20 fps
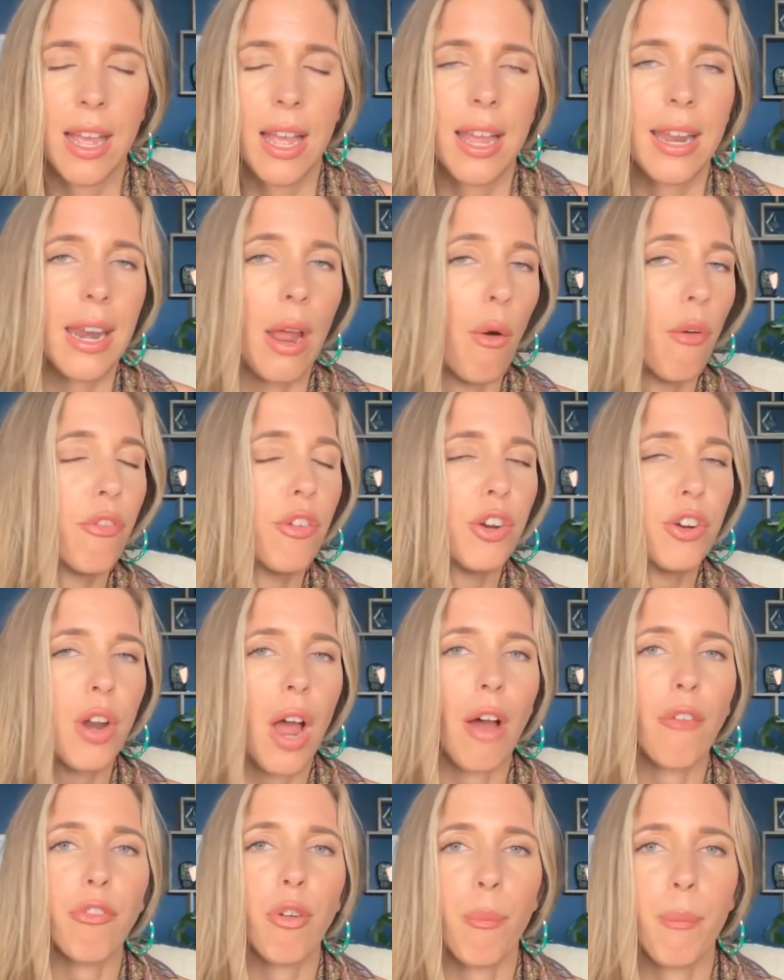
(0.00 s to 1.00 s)
Now, if you're
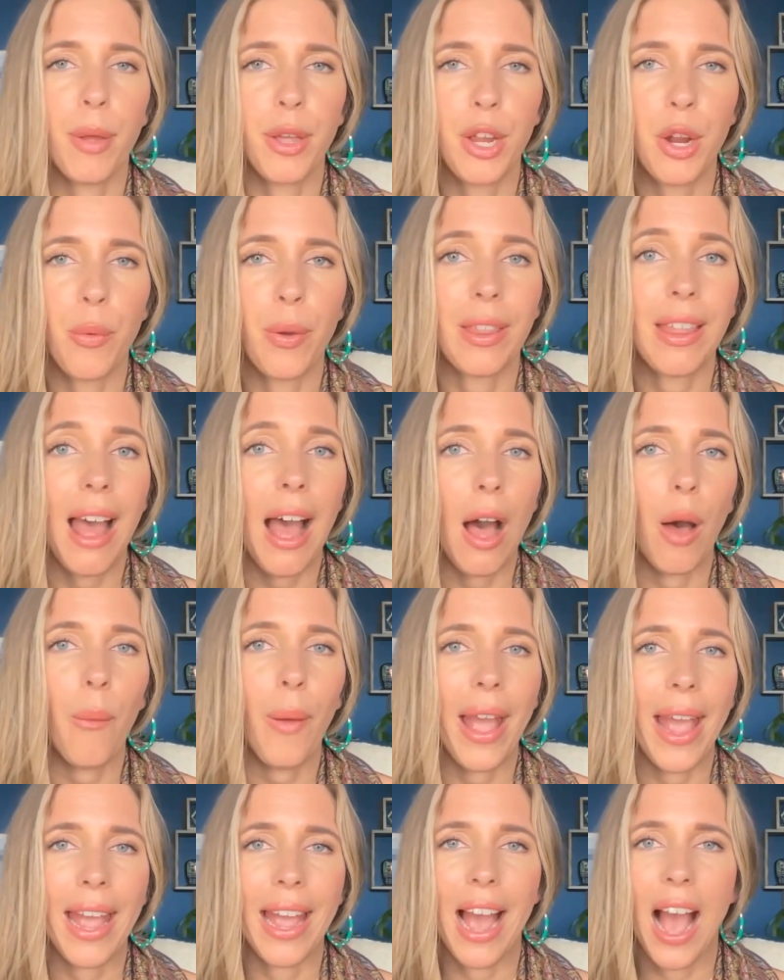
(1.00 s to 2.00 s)
not familiar with how
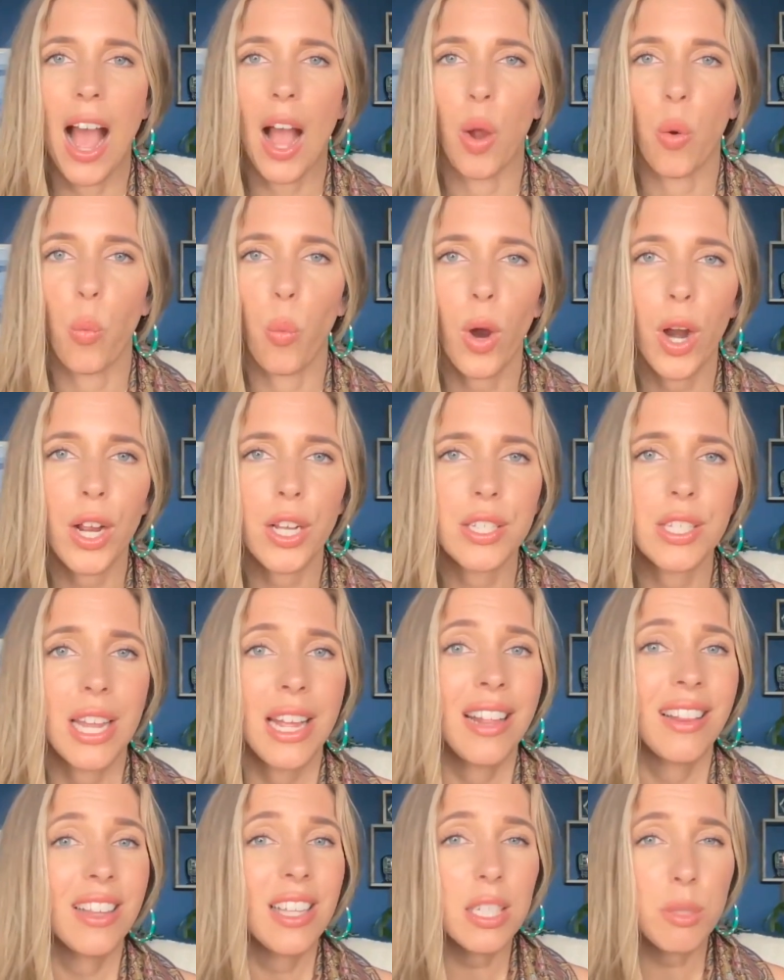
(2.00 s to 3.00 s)
AI works,
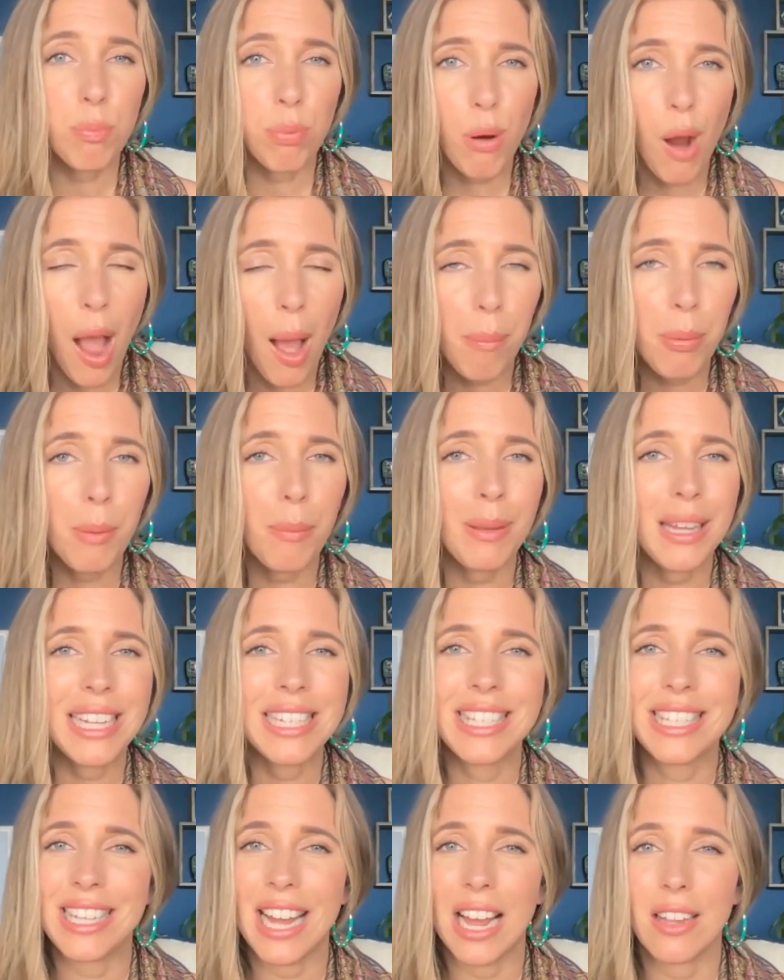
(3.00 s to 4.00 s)
this probably
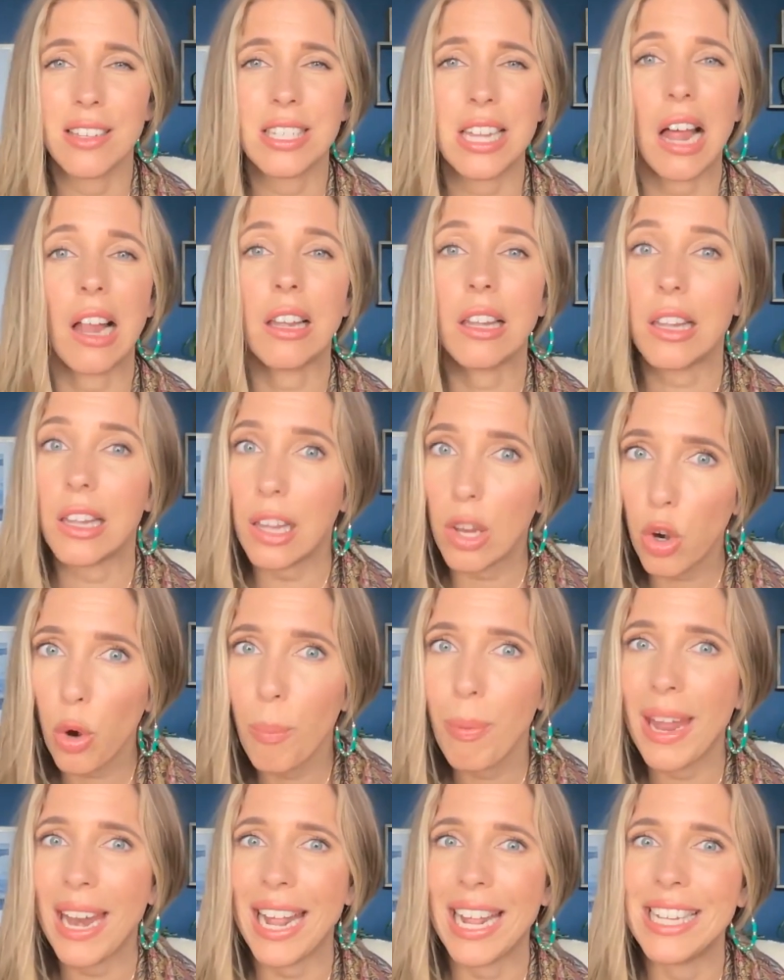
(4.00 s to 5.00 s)
sounds a little
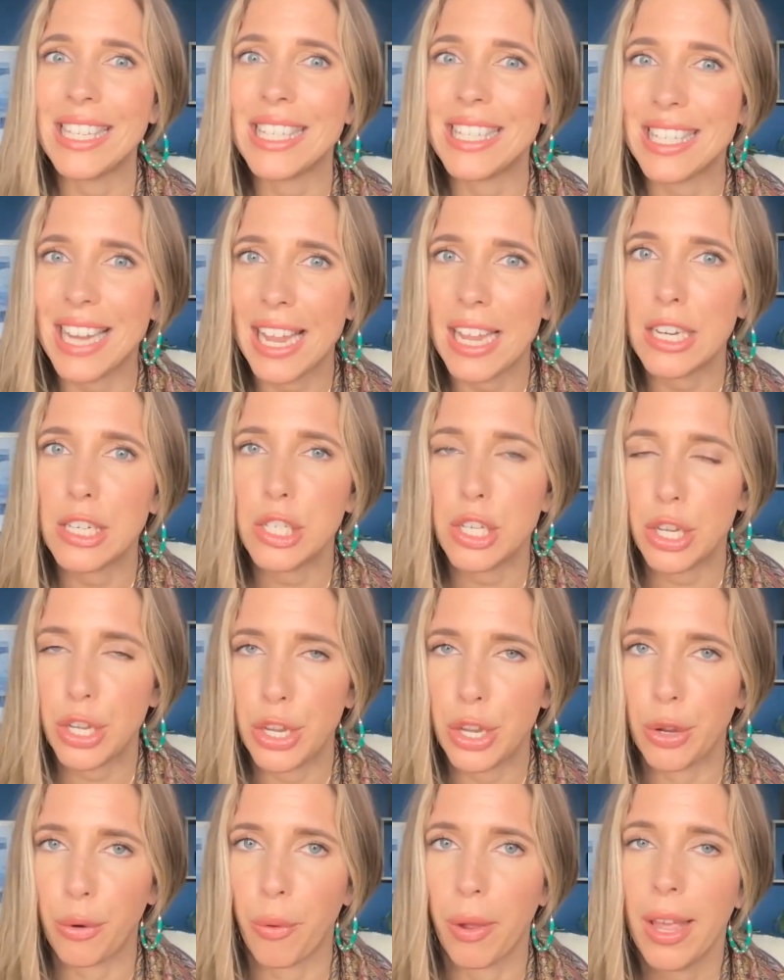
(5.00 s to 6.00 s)
bit insane to
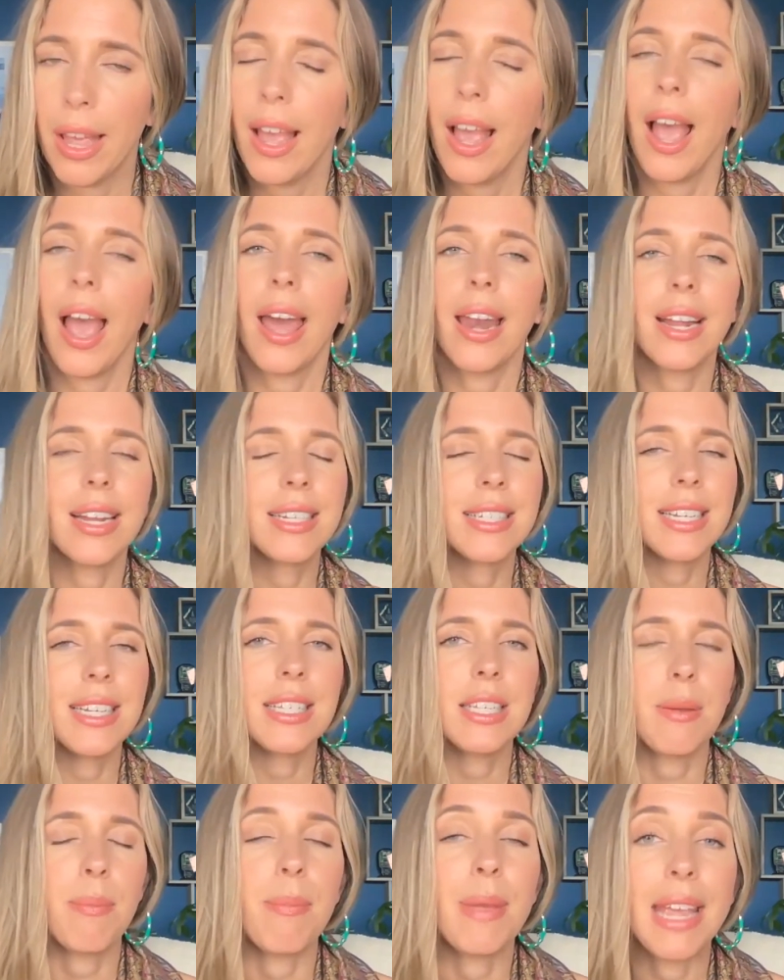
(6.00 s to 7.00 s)
you. And it did
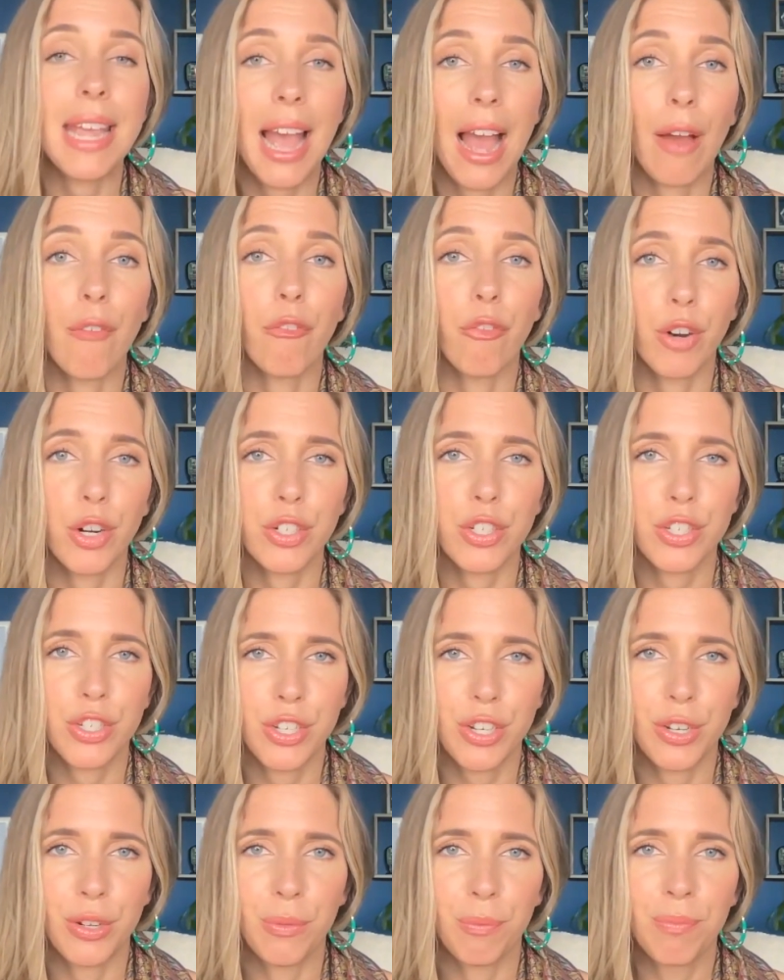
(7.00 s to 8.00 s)
to me at first
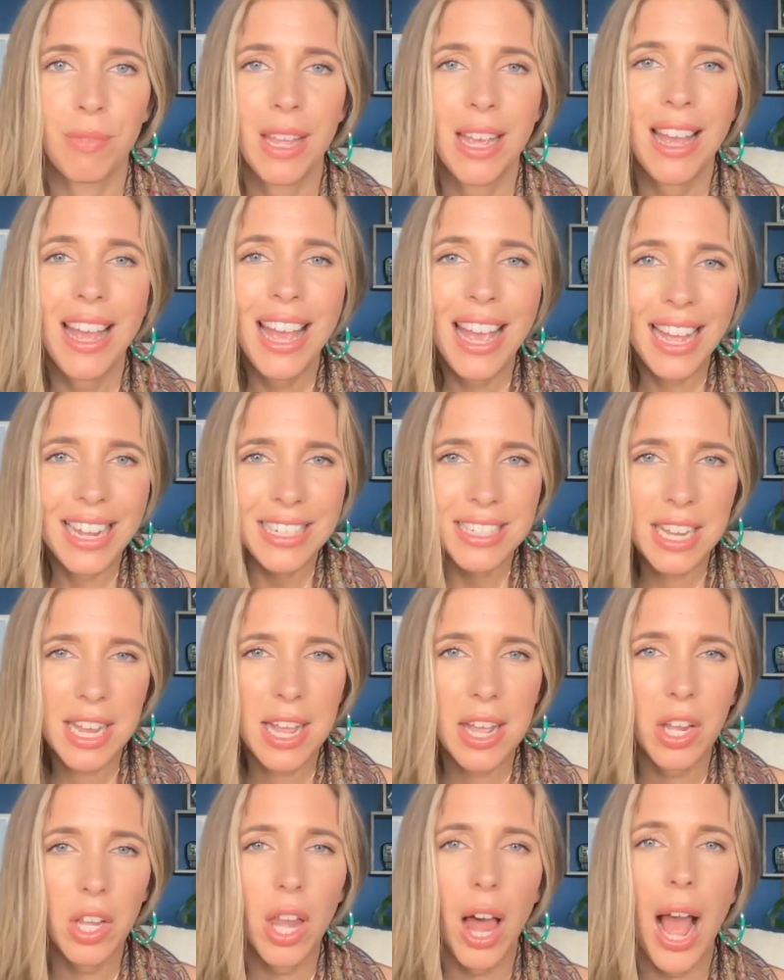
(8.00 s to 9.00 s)
too,
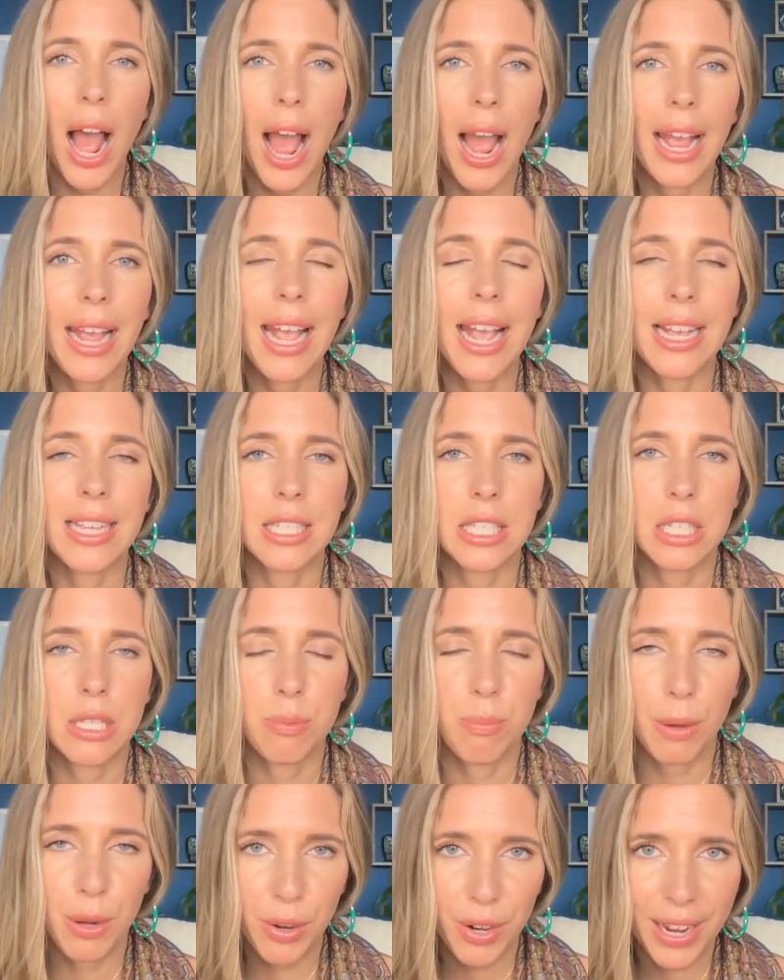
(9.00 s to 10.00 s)
until I
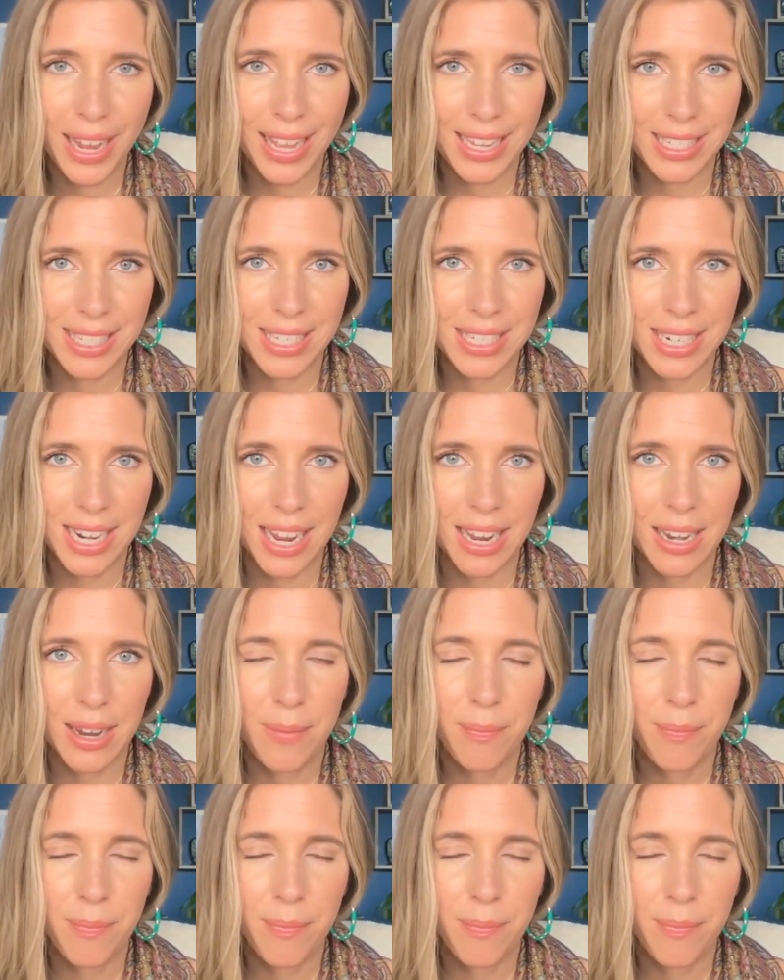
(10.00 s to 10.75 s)
experienced it.